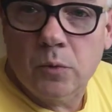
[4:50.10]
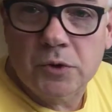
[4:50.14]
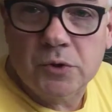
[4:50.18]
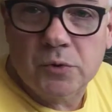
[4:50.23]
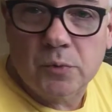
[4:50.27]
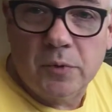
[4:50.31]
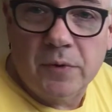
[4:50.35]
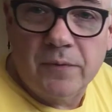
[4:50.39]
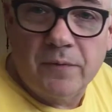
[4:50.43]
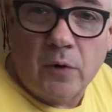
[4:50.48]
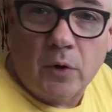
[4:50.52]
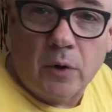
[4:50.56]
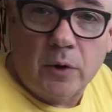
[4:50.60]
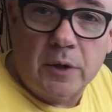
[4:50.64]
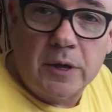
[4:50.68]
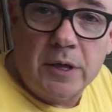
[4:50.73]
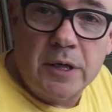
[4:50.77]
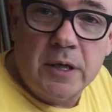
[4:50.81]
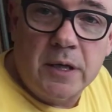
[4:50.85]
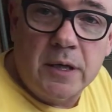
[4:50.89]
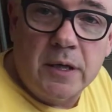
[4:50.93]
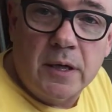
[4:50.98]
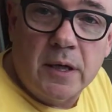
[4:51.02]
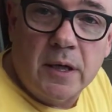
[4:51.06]
which we've
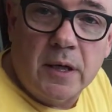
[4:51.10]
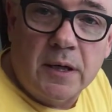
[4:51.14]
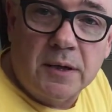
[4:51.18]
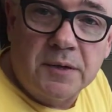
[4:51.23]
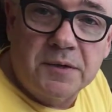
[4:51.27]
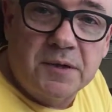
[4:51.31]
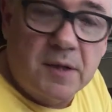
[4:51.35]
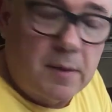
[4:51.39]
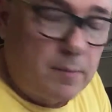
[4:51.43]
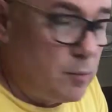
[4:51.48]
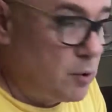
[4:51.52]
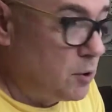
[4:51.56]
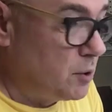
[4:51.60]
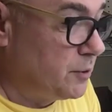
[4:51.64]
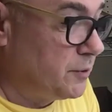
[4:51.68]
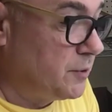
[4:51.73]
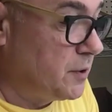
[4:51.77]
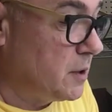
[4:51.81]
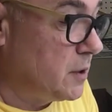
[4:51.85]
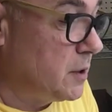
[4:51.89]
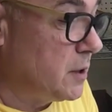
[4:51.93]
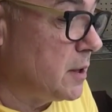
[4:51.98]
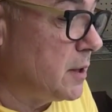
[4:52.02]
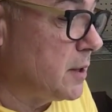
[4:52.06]
already
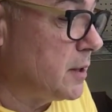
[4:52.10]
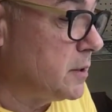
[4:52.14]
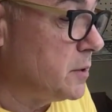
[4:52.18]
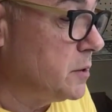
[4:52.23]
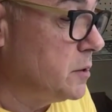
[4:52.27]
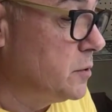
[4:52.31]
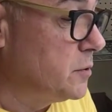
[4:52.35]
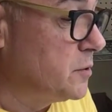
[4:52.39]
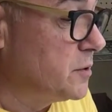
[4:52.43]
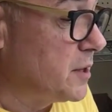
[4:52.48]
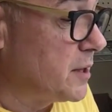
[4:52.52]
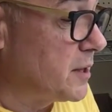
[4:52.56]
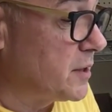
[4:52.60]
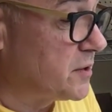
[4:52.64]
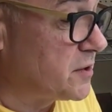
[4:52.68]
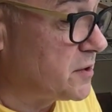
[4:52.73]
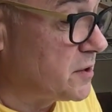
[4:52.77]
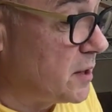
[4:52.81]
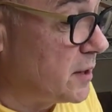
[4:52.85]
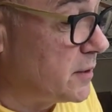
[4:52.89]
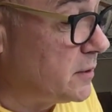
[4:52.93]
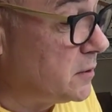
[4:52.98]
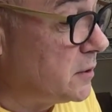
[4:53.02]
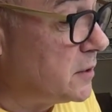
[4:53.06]
assembled using a
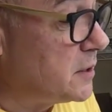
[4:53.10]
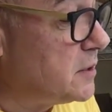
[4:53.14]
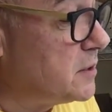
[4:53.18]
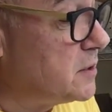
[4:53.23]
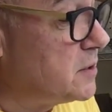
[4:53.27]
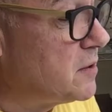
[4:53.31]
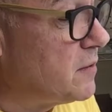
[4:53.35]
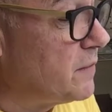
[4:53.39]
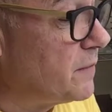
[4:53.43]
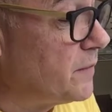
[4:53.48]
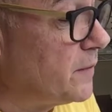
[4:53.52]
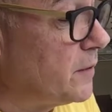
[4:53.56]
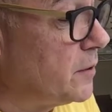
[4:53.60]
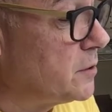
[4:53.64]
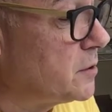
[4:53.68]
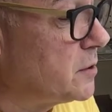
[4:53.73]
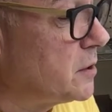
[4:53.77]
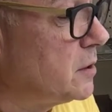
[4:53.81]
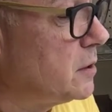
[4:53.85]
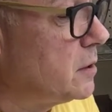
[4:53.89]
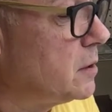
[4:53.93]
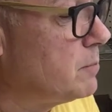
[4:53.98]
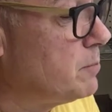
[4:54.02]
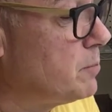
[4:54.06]
slightly
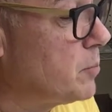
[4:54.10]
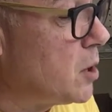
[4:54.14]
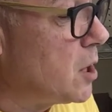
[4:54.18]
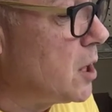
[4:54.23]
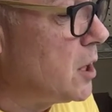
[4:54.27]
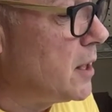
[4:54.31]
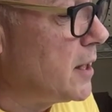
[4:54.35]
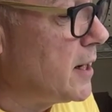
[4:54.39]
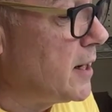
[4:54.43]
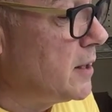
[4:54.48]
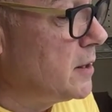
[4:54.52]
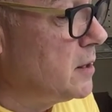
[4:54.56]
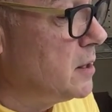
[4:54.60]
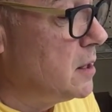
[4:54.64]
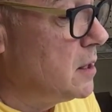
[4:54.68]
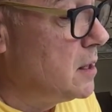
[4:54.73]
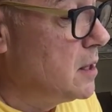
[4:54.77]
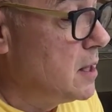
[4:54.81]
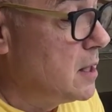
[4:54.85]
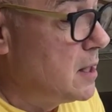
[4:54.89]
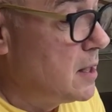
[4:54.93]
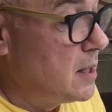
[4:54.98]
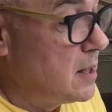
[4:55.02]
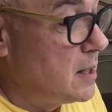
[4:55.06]
different ball head,
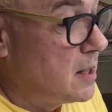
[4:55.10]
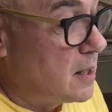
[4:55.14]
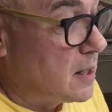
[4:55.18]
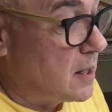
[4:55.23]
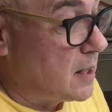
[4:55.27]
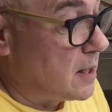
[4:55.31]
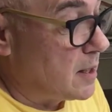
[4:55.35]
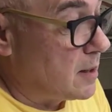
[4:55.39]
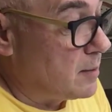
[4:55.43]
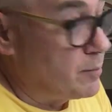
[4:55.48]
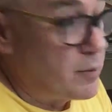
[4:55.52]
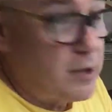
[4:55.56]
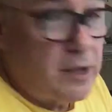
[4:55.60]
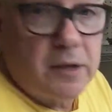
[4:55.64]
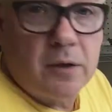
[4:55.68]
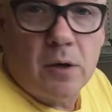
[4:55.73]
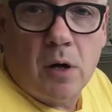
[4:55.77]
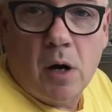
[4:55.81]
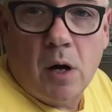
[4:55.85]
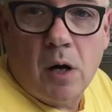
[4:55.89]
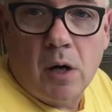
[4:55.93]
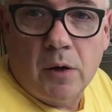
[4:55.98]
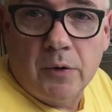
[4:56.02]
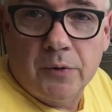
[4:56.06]

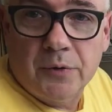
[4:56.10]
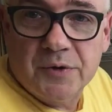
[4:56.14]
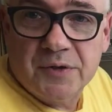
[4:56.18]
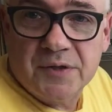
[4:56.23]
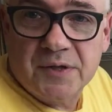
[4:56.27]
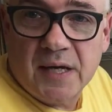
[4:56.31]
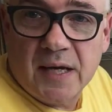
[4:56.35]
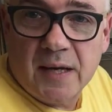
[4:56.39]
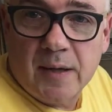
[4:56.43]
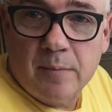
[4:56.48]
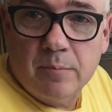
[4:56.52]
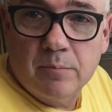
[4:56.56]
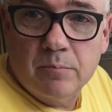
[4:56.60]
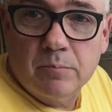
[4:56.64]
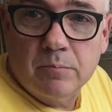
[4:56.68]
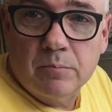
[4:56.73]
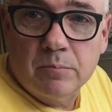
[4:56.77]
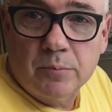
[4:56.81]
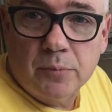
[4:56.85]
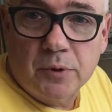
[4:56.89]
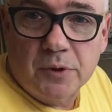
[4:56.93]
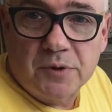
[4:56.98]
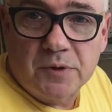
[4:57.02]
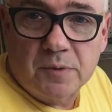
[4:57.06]
but all the
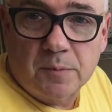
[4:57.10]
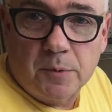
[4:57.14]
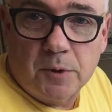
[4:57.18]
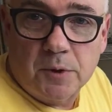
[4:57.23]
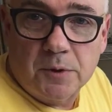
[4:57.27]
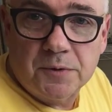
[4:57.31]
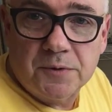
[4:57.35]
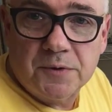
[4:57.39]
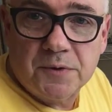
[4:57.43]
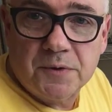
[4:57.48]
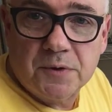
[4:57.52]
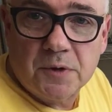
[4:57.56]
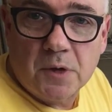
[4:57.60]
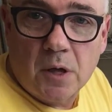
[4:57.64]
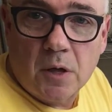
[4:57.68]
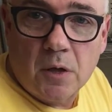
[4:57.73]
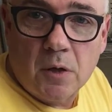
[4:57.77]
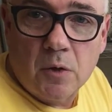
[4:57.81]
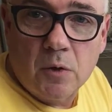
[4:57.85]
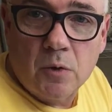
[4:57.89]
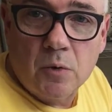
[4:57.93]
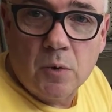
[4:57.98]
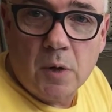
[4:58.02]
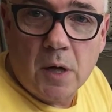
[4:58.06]
same principles.
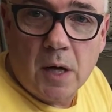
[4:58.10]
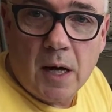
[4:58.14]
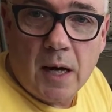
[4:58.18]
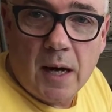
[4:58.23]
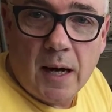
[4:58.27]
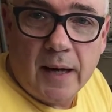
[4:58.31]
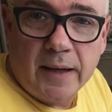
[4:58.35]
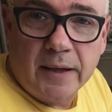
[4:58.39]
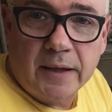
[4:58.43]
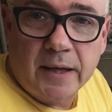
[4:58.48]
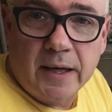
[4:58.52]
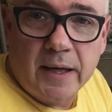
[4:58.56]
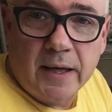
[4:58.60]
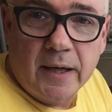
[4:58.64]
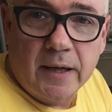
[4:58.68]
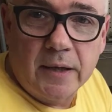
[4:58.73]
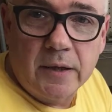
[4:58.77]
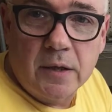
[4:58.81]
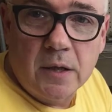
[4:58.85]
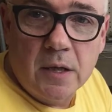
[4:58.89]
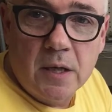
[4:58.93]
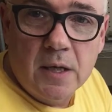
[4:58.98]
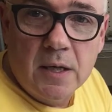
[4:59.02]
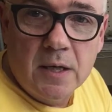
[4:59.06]
So I
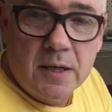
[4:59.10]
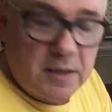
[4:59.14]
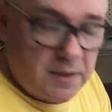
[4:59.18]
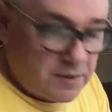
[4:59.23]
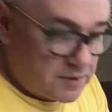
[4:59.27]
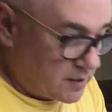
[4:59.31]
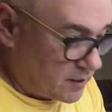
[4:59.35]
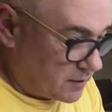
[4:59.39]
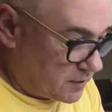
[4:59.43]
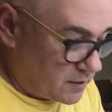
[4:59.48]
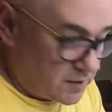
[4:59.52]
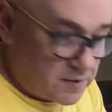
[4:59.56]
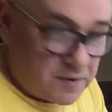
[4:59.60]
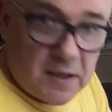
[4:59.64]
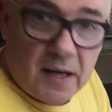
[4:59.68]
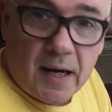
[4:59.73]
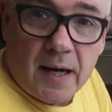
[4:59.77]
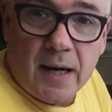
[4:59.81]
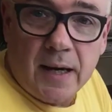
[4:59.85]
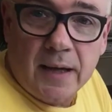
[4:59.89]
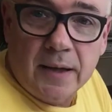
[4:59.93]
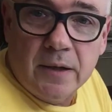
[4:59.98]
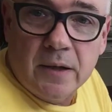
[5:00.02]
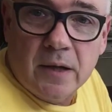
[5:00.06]
can set this
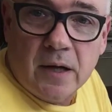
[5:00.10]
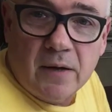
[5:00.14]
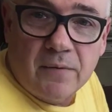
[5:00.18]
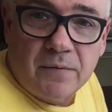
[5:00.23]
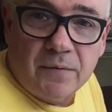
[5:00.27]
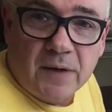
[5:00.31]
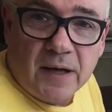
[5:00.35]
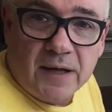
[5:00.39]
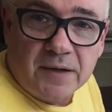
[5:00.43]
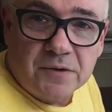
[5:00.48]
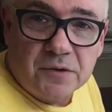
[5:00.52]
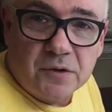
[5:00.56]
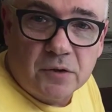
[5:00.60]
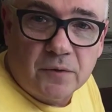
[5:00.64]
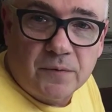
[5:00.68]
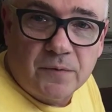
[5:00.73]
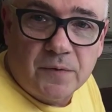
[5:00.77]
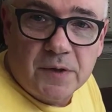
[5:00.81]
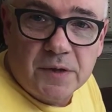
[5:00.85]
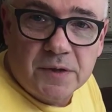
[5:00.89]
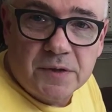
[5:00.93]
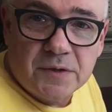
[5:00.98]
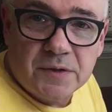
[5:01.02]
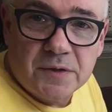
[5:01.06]
on a flat
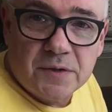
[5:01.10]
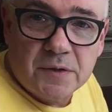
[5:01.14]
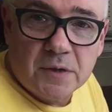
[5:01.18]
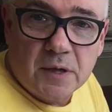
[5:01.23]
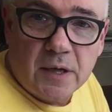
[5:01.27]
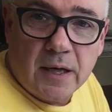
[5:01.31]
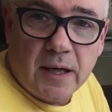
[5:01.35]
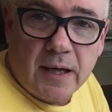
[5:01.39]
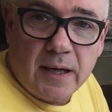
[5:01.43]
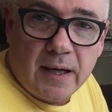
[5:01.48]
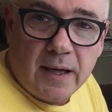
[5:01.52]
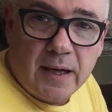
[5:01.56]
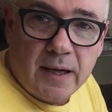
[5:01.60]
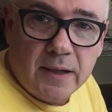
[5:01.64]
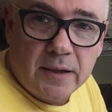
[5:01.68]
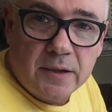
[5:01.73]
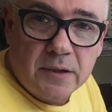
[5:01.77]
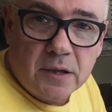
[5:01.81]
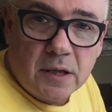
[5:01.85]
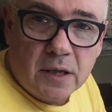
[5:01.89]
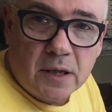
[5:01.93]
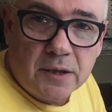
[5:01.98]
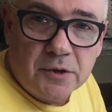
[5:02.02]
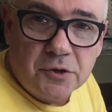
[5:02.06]
surface
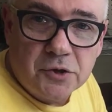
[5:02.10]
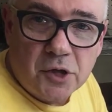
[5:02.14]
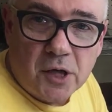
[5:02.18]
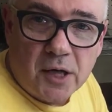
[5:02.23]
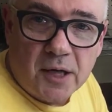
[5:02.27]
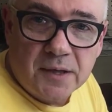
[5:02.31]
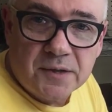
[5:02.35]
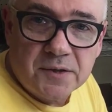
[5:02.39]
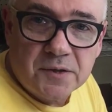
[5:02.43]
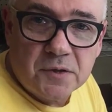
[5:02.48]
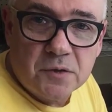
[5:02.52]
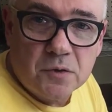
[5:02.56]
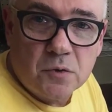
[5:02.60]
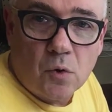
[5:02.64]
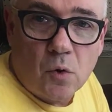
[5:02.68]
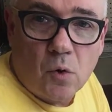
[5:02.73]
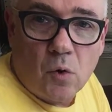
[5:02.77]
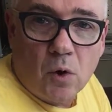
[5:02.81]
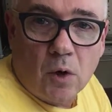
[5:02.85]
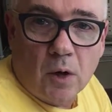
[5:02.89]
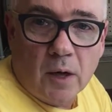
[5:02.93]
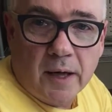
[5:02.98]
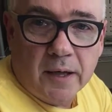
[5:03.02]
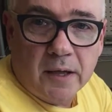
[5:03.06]
and adjust,
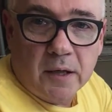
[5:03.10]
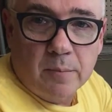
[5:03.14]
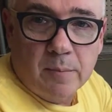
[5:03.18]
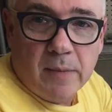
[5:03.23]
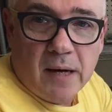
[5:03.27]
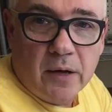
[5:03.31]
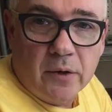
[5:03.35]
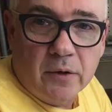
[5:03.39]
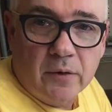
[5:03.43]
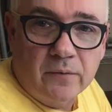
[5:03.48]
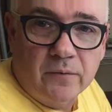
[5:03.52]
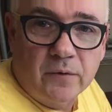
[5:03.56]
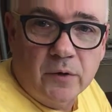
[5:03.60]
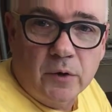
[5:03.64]
or I can mount it